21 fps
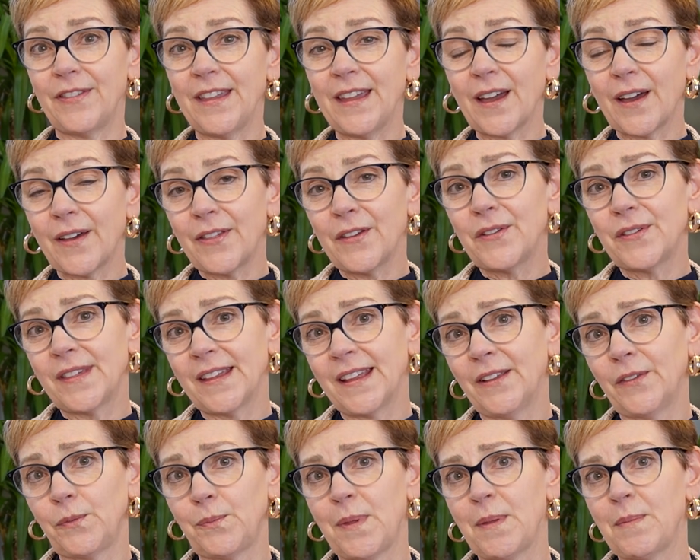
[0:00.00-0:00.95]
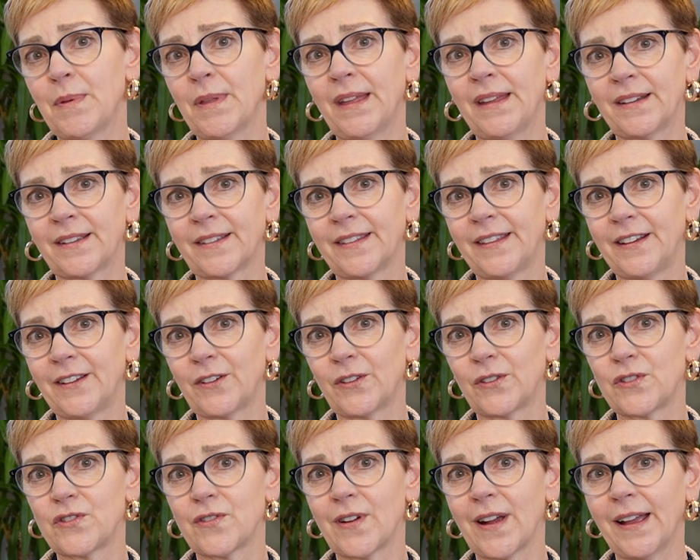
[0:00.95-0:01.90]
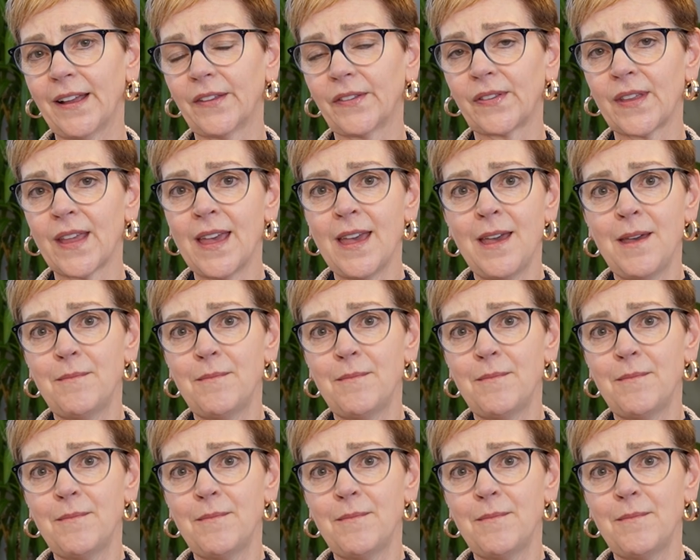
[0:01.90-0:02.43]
The other thing is people on clinical trials